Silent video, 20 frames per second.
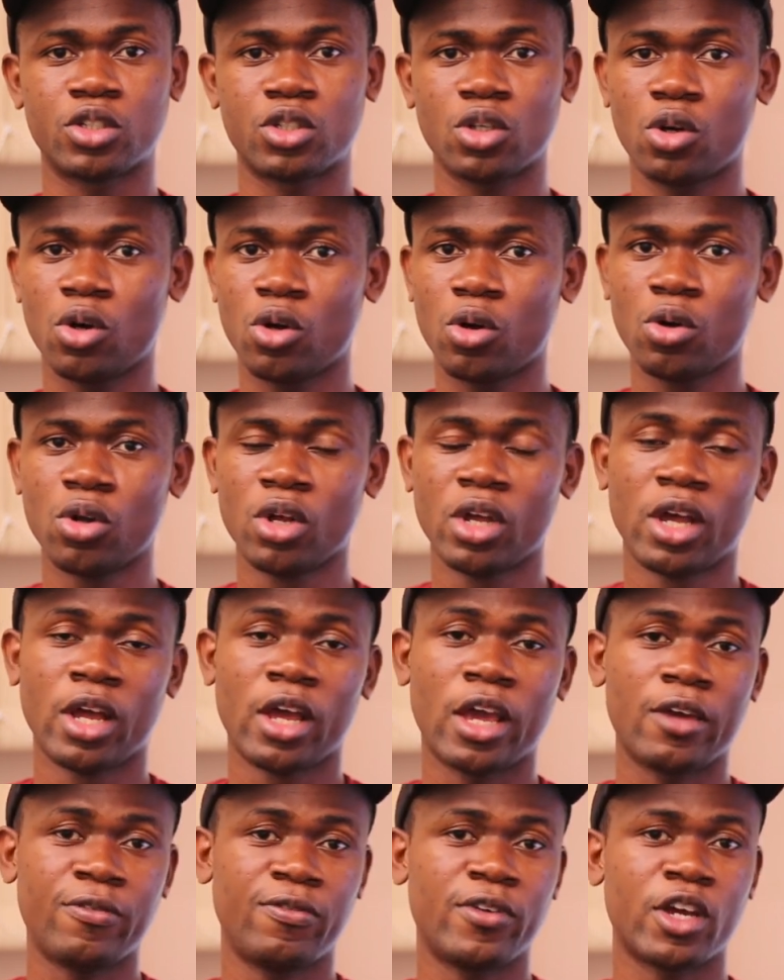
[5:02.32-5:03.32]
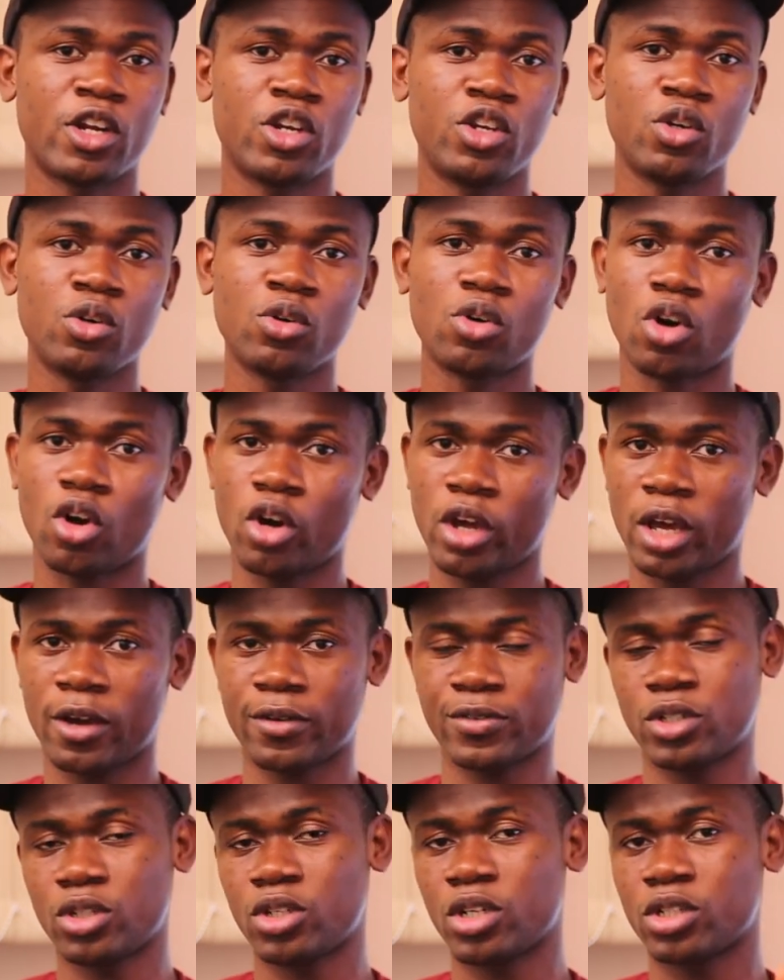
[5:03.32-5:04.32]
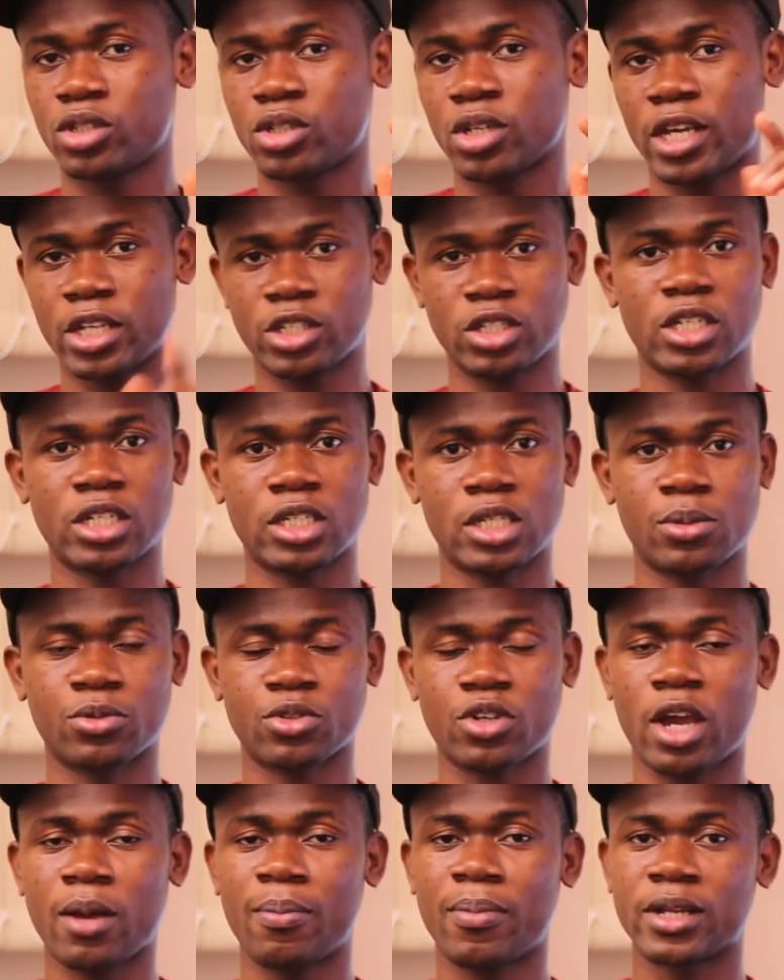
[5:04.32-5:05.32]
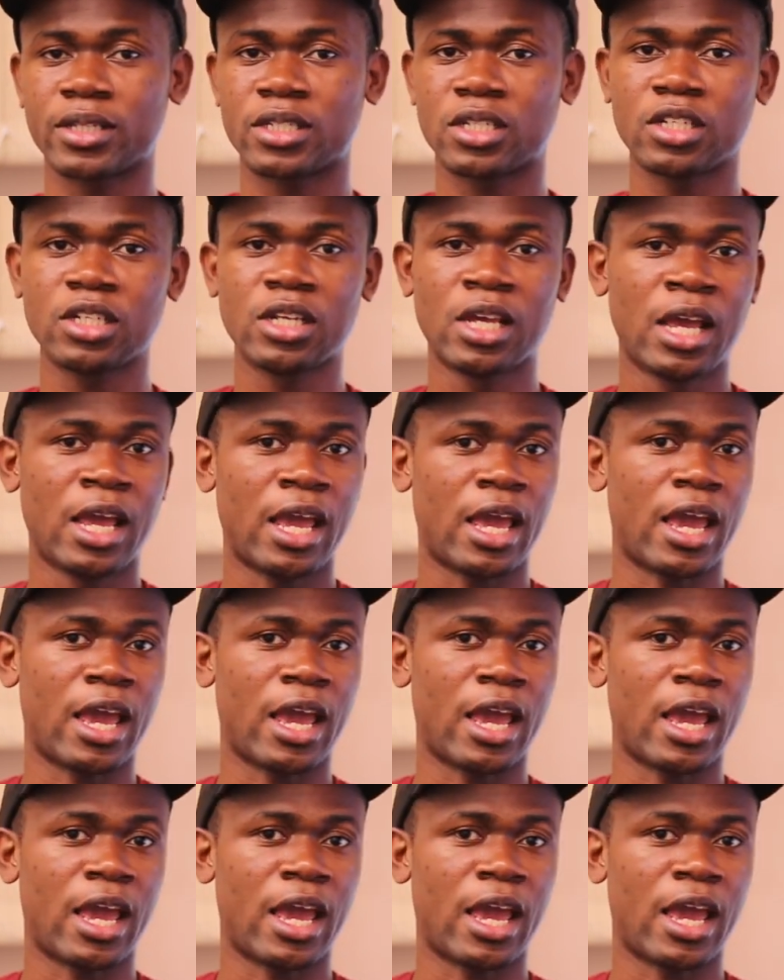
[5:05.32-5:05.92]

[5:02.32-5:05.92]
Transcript: So if you are new, all you have to do is to hit on the subscribe button,